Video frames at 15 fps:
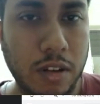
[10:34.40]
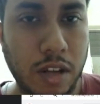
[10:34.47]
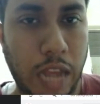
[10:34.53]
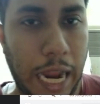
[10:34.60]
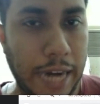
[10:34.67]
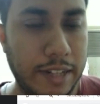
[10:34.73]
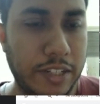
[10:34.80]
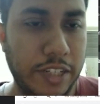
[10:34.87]

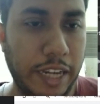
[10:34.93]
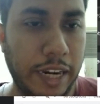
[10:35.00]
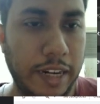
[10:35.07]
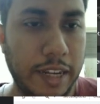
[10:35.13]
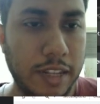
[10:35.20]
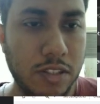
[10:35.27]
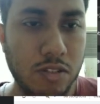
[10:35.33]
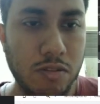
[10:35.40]
at state
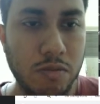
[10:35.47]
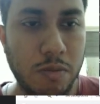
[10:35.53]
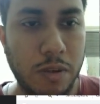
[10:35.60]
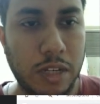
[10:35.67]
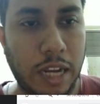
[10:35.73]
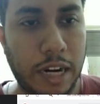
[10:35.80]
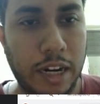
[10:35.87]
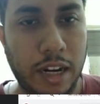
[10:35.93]
is,
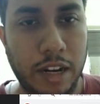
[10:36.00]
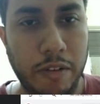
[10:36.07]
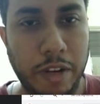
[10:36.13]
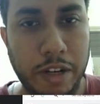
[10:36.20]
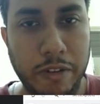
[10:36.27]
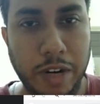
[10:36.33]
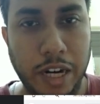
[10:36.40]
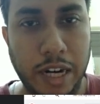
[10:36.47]
currently when
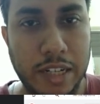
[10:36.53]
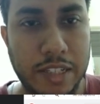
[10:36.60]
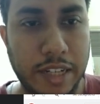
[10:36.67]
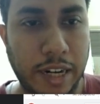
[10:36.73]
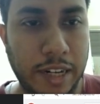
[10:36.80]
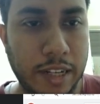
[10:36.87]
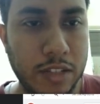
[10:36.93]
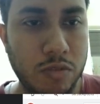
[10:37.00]
you are at
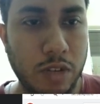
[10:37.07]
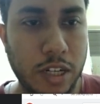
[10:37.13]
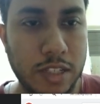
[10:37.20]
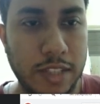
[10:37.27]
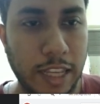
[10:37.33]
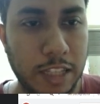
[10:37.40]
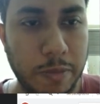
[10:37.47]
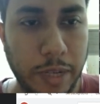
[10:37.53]
state is, what is
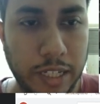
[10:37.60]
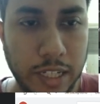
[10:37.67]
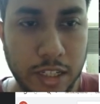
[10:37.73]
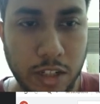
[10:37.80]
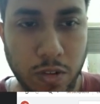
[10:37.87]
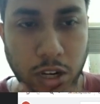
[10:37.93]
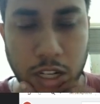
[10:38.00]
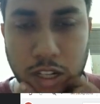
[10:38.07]
the expected
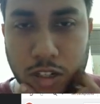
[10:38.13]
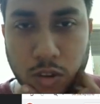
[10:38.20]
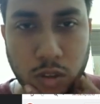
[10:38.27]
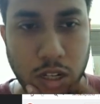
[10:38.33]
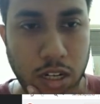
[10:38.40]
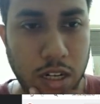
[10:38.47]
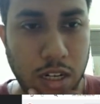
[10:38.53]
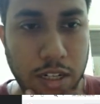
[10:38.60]
reward,
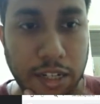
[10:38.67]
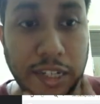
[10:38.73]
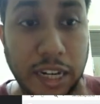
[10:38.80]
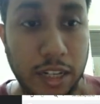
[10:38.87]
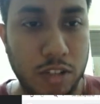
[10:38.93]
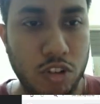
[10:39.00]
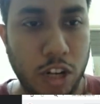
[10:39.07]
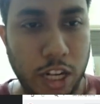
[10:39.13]
total
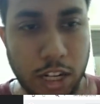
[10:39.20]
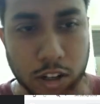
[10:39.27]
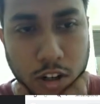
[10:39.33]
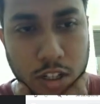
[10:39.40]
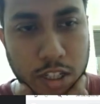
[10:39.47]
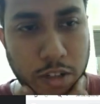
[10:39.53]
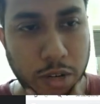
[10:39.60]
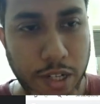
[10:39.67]
return, sorry,
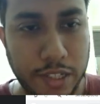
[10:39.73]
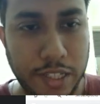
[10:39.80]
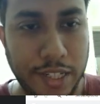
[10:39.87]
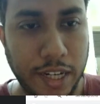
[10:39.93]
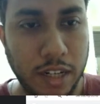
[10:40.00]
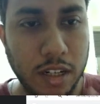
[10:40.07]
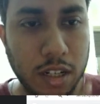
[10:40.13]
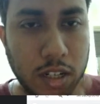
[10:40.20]
not reward,
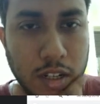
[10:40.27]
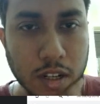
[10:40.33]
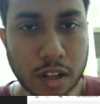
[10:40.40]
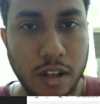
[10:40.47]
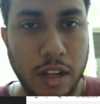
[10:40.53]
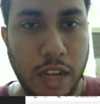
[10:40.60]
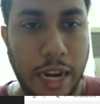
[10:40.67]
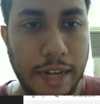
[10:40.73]
return
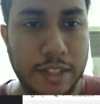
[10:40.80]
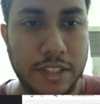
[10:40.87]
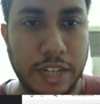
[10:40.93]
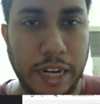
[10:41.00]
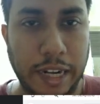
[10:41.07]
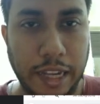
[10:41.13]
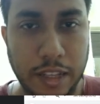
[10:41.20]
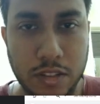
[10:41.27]
at
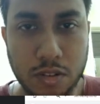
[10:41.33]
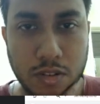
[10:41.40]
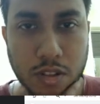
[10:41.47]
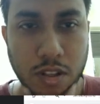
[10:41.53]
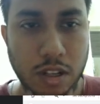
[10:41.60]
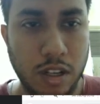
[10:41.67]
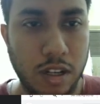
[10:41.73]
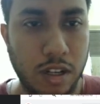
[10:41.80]
state is,
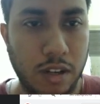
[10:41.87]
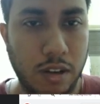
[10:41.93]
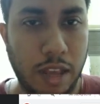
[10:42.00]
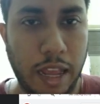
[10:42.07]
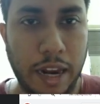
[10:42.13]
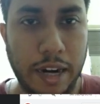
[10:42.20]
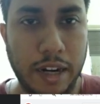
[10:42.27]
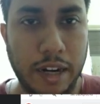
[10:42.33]

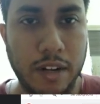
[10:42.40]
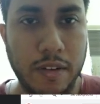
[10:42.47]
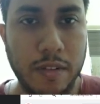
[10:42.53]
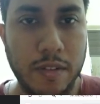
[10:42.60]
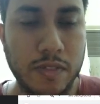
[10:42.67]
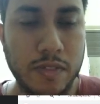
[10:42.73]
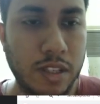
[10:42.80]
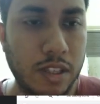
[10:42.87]
and
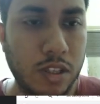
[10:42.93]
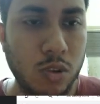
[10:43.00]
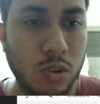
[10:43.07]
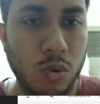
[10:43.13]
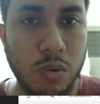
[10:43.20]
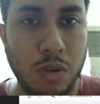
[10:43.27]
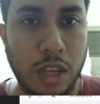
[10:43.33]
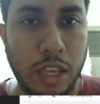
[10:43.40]

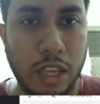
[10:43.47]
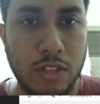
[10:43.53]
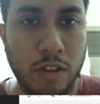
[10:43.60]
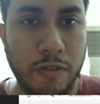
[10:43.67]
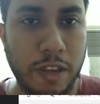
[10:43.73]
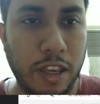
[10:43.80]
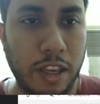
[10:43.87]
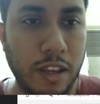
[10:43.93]
q s
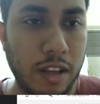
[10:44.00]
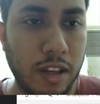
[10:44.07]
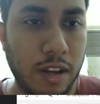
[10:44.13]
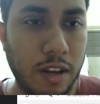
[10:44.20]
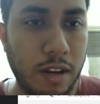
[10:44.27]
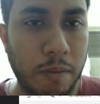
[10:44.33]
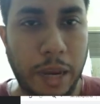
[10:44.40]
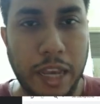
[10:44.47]
of
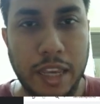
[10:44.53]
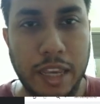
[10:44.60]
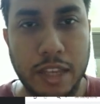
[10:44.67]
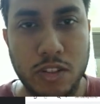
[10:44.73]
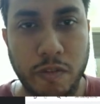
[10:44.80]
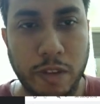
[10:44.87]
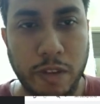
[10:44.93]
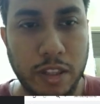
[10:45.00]
a, pi s
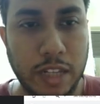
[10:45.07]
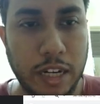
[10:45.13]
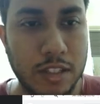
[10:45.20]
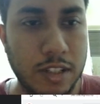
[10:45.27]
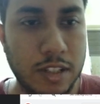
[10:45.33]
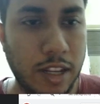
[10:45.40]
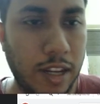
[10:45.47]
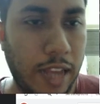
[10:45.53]
of a, that is
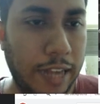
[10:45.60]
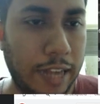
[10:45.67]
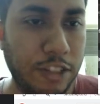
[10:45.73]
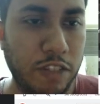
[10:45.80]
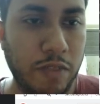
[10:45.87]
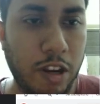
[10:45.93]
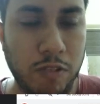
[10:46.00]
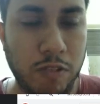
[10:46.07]
the action
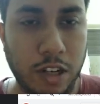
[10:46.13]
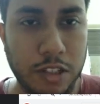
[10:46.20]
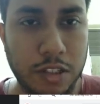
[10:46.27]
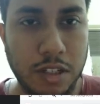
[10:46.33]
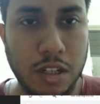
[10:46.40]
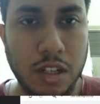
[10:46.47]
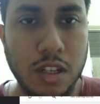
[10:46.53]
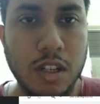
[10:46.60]
value
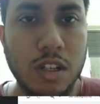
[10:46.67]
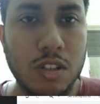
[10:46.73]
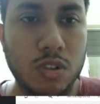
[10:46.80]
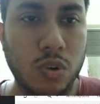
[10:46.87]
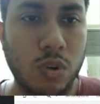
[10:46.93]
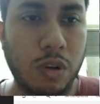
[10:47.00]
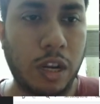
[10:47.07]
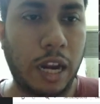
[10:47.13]
function.
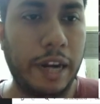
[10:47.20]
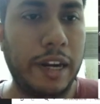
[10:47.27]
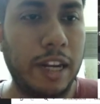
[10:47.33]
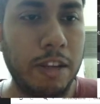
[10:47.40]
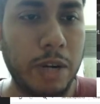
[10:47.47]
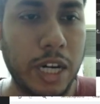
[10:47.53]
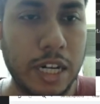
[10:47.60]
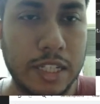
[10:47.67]
So currently
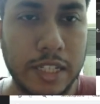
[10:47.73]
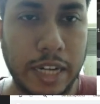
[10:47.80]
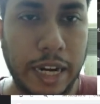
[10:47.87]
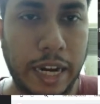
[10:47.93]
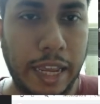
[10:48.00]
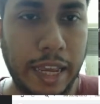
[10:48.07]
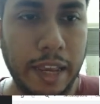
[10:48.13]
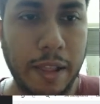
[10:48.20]
you are at state
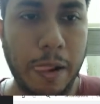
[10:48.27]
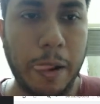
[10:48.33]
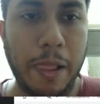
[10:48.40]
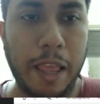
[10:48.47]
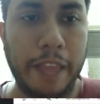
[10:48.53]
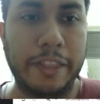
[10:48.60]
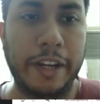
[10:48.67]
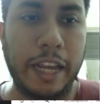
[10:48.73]
a,
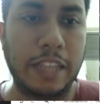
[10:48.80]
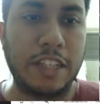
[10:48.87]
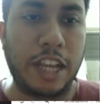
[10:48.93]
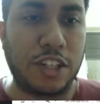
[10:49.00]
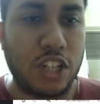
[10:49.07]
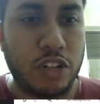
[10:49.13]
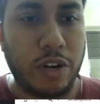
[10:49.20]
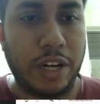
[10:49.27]
and the next
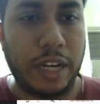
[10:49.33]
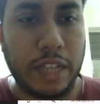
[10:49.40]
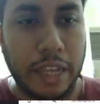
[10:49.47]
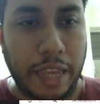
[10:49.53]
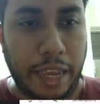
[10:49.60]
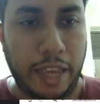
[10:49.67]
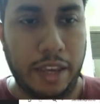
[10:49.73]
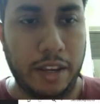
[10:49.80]
action you are
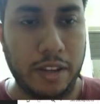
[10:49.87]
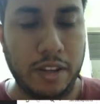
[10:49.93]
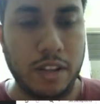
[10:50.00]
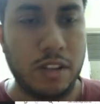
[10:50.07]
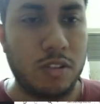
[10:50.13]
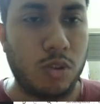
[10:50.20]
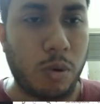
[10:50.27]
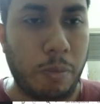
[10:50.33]
taking a.
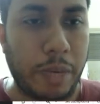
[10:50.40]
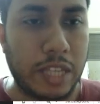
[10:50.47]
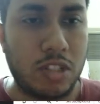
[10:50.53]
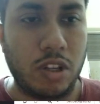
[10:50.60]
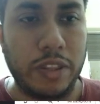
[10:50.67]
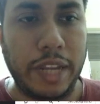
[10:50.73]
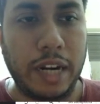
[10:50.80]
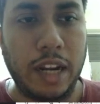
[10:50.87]
So based
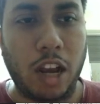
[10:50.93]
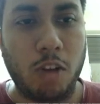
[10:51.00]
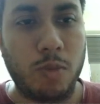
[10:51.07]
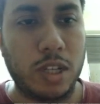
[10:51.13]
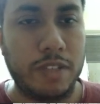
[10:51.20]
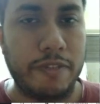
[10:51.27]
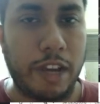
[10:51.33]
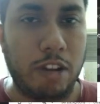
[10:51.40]
on that, how
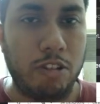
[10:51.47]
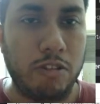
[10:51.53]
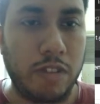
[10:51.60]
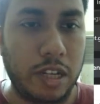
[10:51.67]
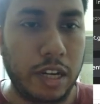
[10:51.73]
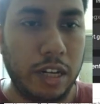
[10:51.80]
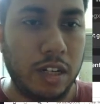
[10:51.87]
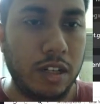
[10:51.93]
much value you will
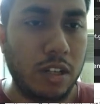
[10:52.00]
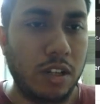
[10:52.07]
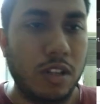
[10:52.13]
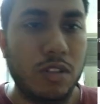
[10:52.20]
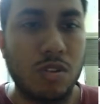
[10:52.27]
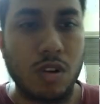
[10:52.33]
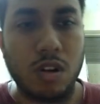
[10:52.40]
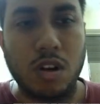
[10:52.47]
get.
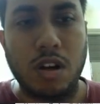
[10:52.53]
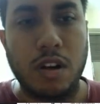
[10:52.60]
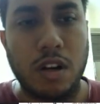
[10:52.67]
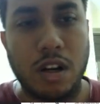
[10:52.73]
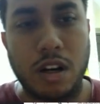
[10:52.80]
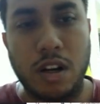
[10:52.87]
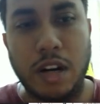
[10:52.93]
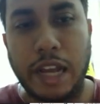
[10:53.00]

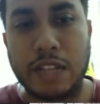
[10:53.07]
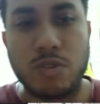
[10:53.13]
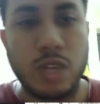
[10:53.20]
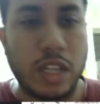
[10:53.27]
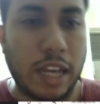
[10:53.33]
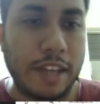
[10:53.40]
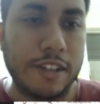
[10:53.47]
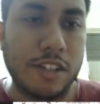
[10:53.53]
So last week
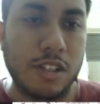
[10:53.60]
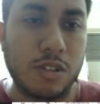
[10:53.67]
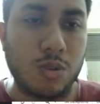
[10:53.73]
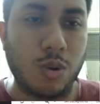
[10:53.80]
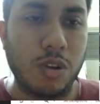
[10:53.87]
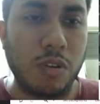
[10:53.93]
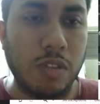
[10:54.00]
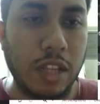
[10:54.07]
I show
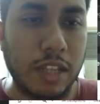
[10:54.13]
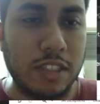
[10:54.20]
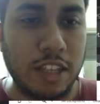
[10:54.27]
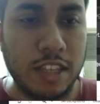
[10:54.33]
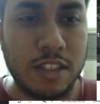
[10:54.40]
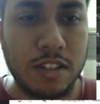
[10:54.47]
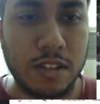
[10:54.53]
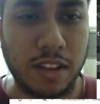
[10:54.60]
you the
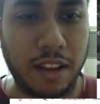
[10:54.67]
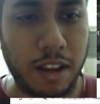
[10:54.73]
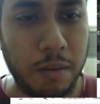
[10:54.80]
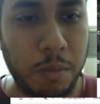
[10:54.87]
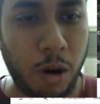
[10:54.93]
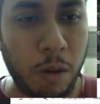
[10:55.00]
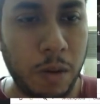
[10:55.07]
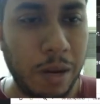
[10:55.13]
chess
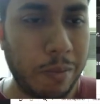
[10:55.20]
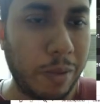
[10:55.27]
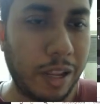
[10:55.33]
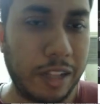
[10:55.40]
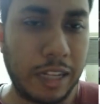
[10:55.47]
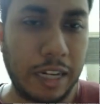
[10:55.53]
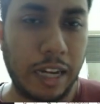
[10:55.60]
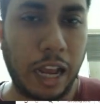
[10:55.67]
problem,
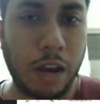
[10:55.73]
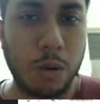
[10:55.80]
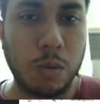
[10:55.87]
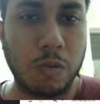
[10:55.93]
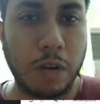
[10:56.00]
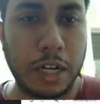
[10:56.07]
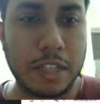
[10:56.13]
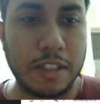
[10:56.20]
that how,
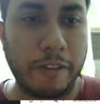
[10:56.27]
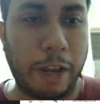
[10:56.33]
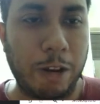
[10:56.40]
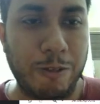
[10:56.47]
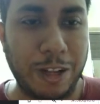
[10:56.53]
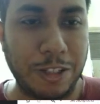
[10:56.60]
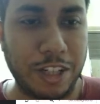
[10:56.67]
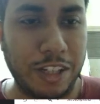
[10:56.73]
what is the value
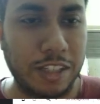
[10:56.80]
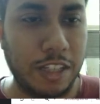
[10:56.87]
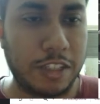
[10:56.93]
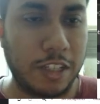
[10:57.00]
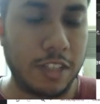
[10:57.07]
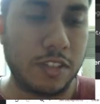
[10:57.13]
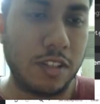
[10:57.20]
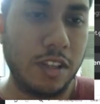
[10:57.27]
function in the
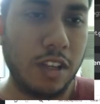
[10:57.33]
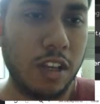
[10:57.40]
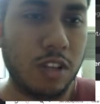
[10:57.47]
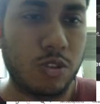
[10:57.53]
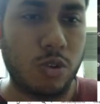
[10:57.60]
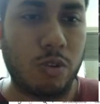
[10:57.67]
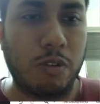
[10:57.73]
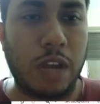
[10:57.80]
chess.
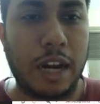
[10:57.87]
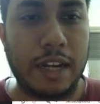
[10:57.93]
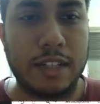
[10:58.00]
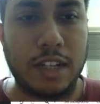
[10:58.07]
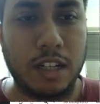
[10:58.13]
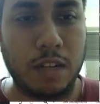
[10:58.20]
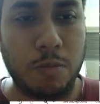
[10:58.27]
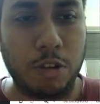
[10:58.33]
So at a
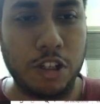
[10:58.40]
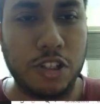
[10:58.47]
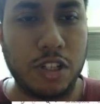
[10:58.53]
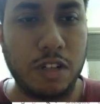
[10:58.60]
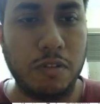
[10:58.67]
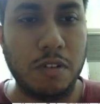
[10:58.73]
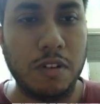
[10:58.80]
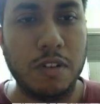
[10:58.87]
certain
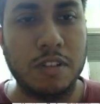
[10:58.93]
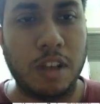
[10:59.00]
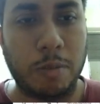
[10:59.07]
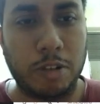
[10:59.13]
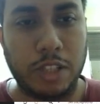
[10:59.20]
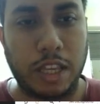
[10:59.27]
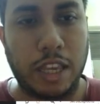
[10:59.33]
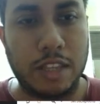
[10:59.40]
position,
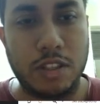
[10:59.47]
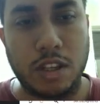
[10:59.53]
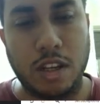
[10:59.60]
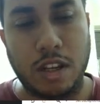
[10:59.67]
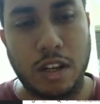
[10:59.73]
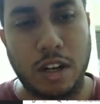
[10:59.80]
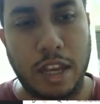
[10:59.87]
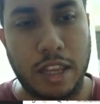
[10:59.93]
suppose ace,
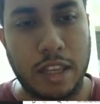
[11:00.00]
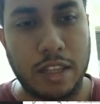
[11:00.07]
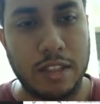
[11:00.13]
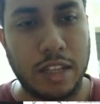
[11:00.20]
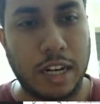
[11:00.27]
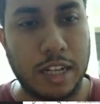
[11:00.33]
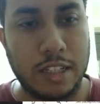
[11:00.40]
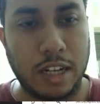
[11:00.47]
like
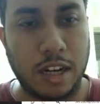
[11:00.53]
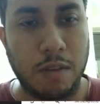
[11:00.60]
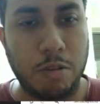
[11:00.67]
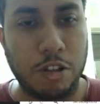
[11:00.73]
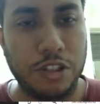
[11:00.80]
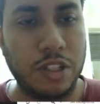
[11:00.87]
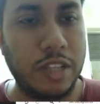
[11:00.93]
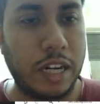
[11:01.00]
at a certain
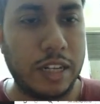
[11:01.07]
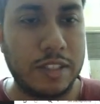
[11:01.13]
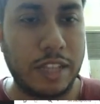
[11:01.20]
position, that is